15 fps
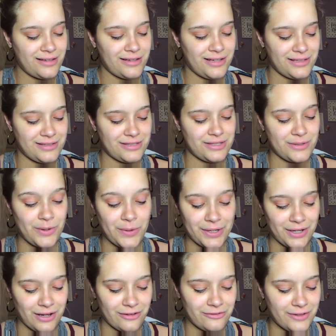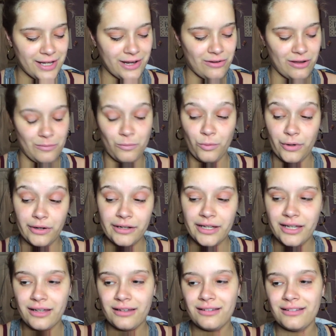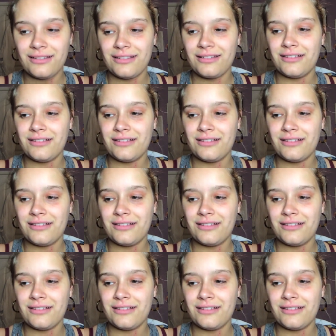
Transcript: It's throwing off how I'm working